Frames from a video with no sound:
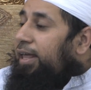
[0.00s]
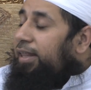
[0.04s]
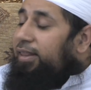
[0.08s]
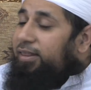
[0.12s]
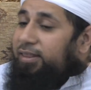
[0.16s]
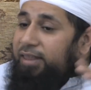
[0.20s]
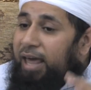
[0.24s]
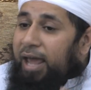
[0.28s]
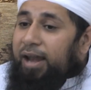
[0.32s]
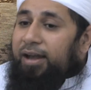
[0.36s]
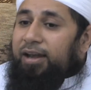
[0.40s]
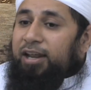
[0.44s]

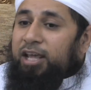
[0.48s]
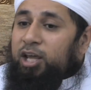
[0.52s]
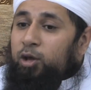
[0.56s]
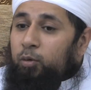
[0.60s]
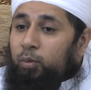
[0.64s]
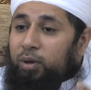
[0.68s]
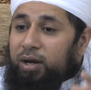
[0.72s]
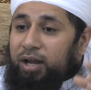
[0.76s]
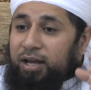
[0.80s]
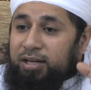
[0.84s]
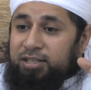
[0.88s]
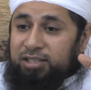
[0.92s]
Then he
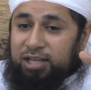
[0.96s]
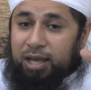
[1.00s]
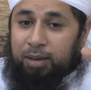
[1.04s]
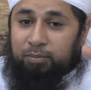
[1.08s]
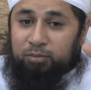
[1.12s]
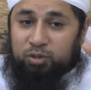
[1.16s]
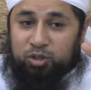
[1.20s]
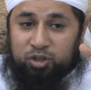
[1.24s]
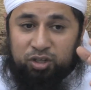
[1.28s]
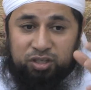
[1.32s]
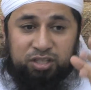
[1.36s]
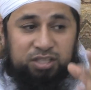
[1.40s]
will
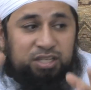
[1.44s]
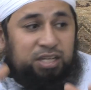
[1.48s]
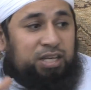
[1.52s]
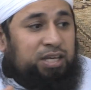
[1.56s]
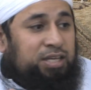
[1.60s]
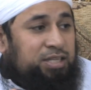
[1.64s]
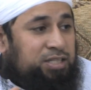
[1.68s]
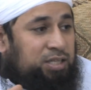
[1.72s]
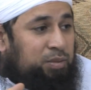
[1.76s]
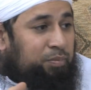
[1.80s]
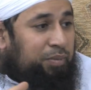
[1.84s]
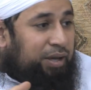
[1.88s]
attempt to
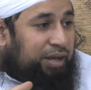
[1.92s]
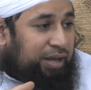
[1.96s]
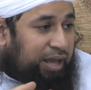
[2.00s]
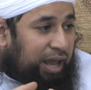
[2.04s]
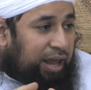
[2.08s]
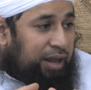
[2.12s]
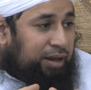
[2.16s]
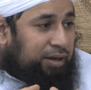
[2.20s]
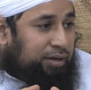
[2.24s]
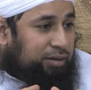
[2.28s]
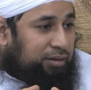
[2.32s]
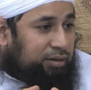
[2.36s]
seize him
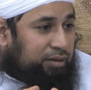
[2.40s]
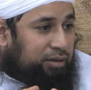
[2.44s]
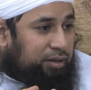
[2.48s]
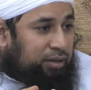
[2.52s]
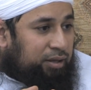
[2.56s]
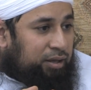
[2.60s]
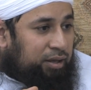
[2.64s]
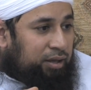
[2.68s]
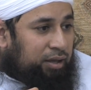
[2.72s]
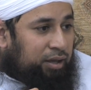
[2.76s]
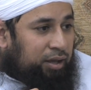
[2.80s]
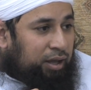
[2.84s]
again.
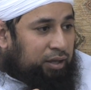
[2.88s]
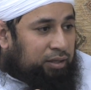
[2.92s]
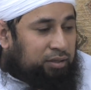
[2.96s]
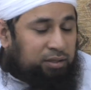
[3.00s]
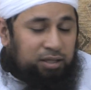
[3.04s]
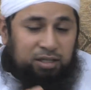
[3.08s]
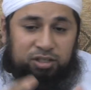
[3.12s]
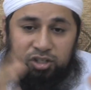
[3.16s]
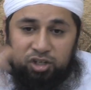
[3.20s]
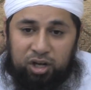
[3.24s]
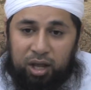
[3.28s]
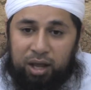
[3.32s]
And
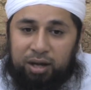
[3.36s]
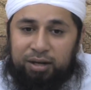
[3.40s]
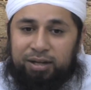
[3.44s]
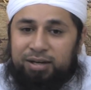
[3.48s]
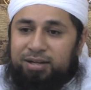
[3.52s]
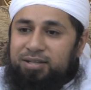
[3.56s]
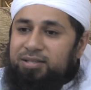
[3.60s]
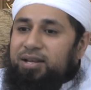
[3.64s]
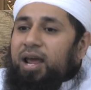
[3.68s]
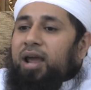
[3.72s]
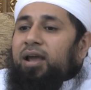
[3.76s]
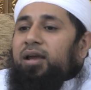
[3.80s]
Dajjal
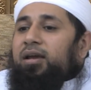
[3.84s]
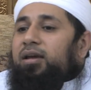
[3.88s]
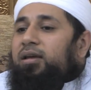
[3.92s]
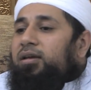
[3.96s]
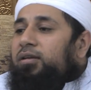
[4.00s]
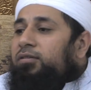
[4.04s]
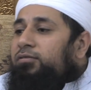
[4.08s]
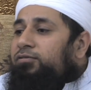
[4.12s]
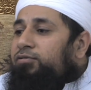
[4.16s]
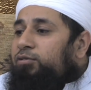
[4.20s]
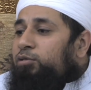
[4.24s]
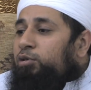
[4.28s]
in his anger
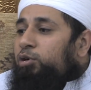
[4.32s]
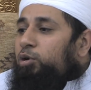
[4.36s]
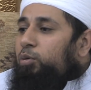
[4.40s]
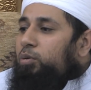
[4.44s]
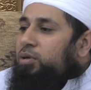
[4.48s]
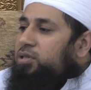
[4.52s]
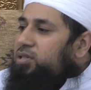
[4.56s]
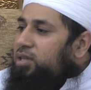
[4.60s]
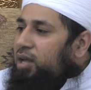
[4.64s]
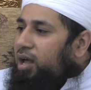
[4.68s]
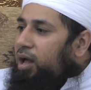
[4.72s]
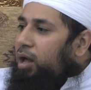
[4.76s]
and fury
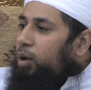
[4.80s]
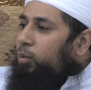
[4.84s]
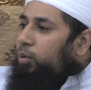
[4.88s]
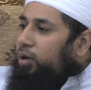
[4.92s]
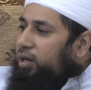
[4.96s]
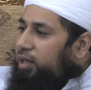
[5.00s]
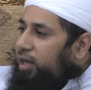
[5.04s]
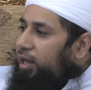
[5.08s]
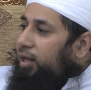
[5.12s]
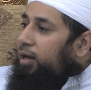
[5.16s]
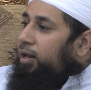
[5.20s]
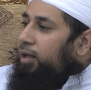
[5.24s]
will say, I
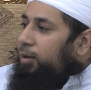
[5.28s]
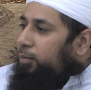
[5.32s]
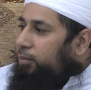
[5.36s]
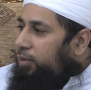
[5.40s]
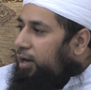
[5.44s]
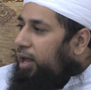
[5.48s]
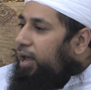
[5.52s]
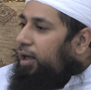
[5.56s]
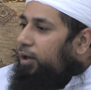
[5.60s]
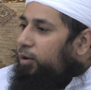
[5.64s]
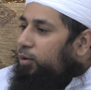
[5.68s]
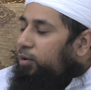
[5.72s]
will kill
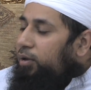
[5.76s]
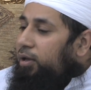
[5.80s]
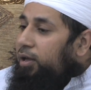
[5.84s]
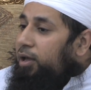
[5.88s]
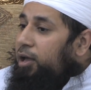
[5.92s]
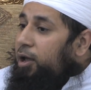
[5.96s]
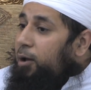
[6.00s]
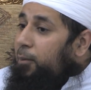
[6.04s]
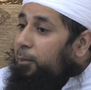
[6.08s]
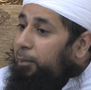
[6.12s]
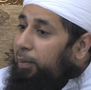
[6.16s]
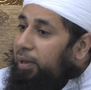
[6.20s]
him now.
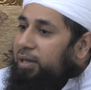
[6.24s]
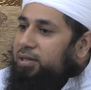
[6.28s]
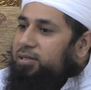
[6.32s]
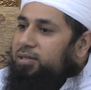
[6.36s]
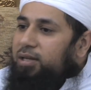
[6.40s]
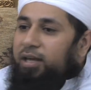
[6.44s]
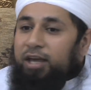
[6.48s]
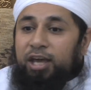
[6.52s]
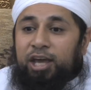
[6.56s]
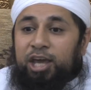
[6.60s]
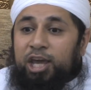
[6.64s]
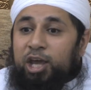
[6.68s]

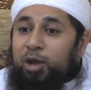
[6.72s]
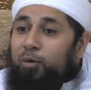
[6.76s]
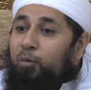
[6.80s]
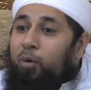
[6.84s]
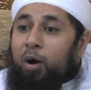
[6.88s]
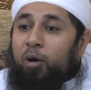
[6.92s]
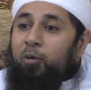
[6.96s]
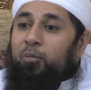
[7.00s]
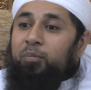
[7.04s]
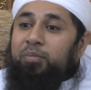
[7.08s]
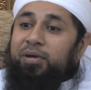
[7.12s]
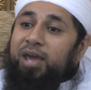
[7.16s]
But he
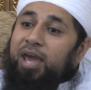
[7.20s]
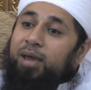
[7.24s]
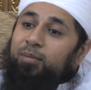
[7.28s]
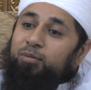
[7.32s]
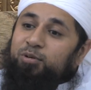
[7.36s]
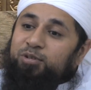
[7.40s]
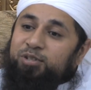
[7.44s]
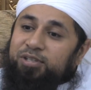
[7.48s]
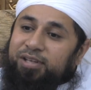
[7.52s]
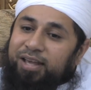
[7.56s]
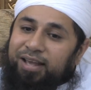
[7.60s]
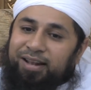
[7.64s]
won't be
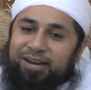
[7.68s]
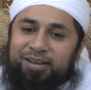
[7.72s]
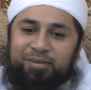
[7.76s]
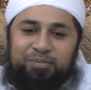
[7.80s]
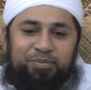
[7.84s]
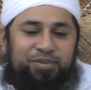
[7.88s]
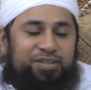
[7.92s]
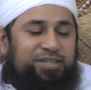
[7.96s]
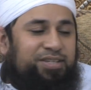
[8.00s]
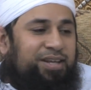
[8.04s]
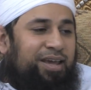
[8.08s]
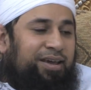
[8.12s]
able to kill
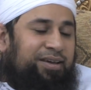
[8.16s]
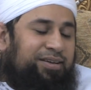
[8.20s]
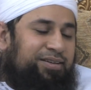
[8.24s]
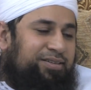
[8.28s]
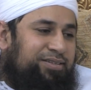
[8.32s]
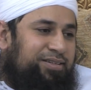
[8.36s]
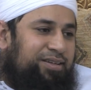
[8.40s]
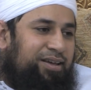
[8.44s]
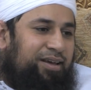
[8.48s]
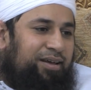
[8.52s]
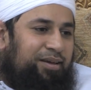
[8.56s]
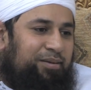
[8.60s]
him the
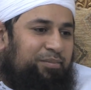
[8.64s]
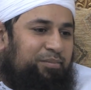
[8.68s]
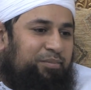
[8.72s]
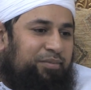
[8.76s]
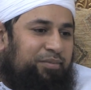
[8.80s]
second time.